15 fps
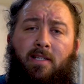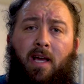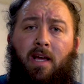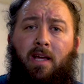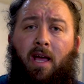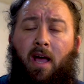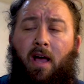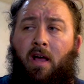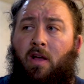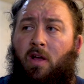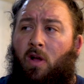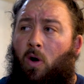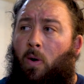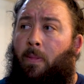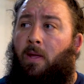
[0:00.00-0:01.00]
set
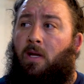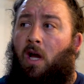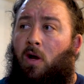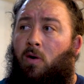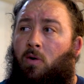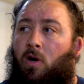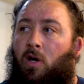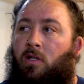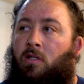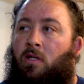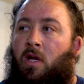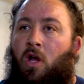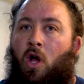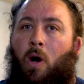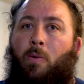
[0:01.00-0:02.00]
yet on the yoke because
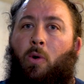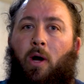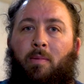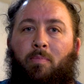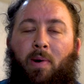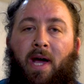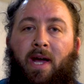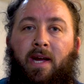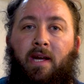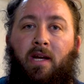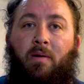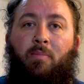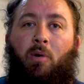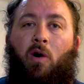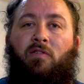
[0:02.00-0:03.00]
I'm not in
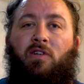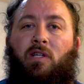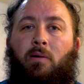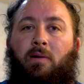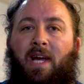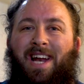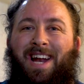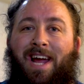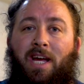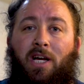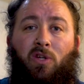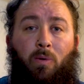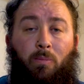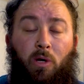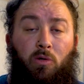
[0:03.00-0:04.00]
pain, but obviously I'm getting
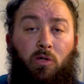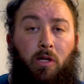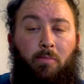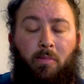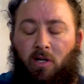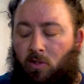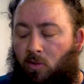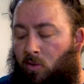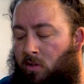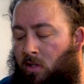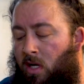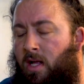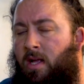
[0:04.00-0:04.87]
aches from using the muscles.